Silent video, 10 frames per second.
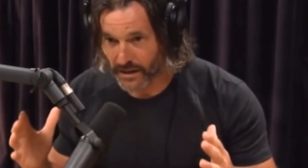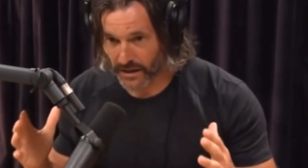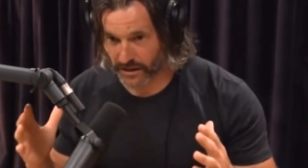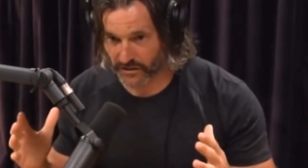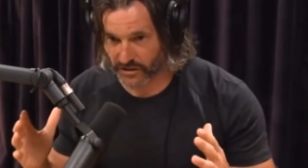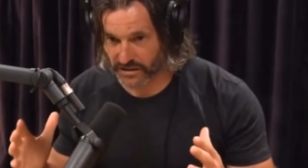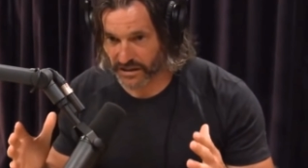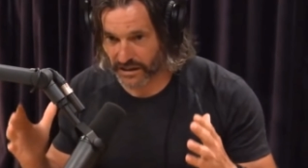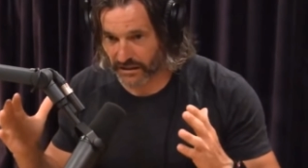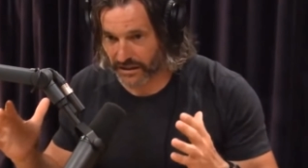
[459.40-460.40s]
and just
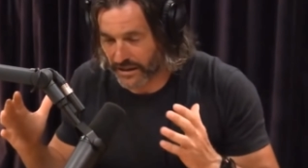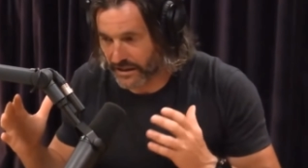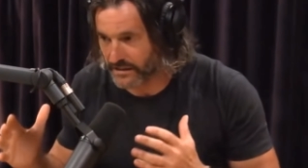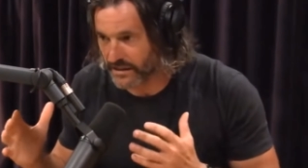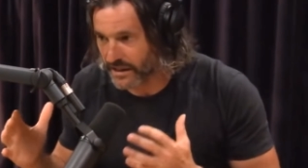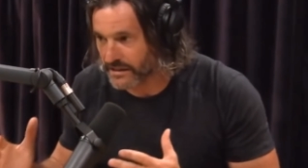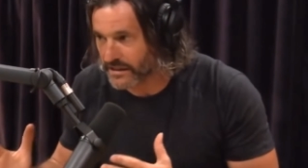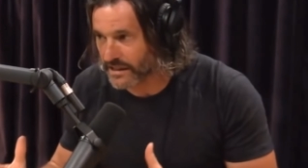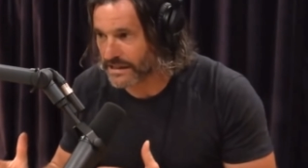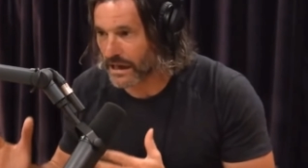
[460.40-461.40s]
say, like, is
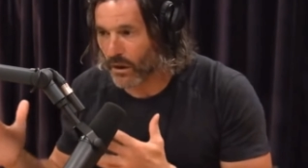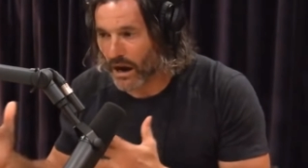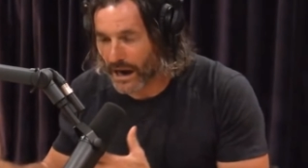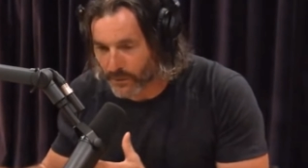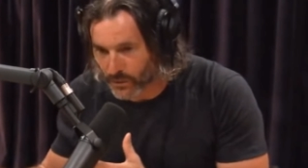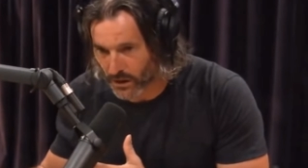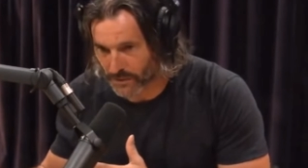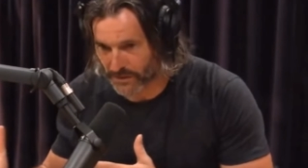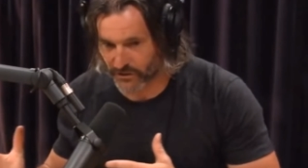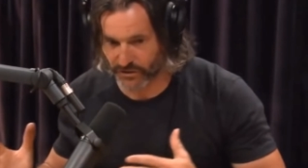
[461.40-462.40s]
this how I would want
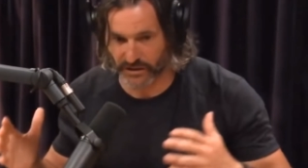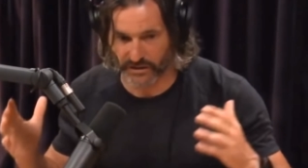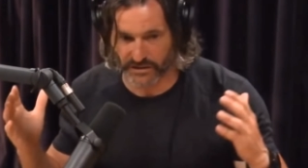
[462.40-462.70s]
to be treated?